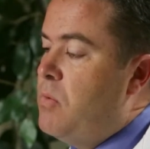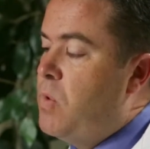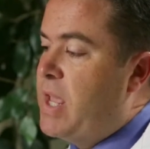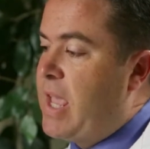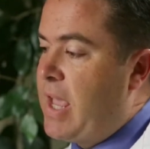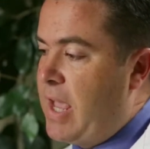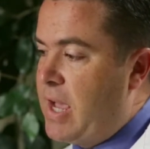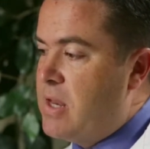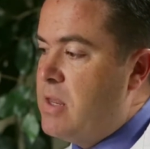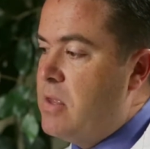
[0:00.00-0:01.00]
We
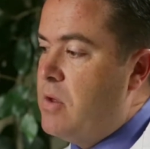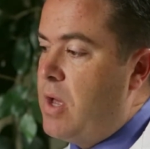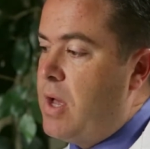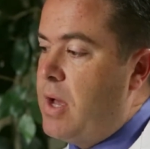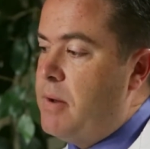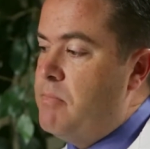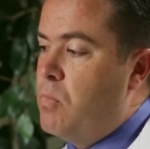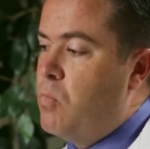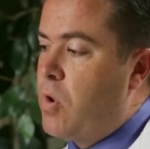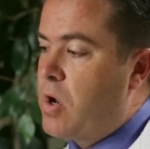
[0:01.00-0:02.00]
can
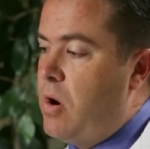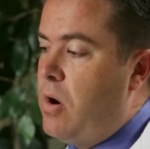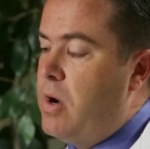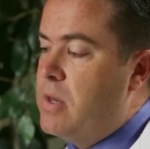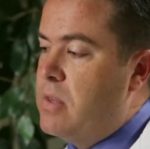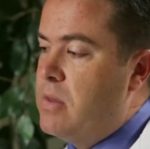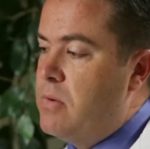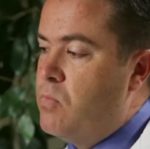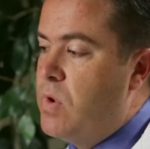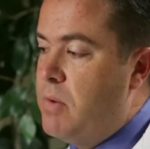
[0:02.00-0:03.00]
work on
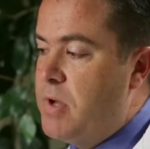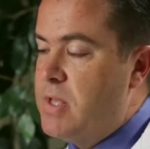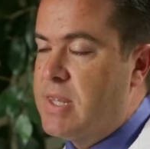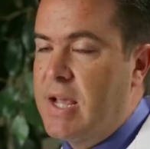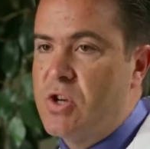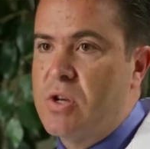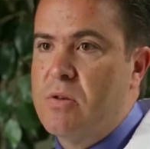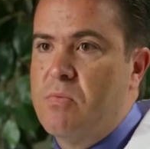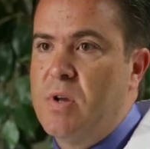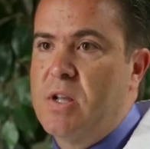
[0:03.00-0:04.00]
rehabilitation.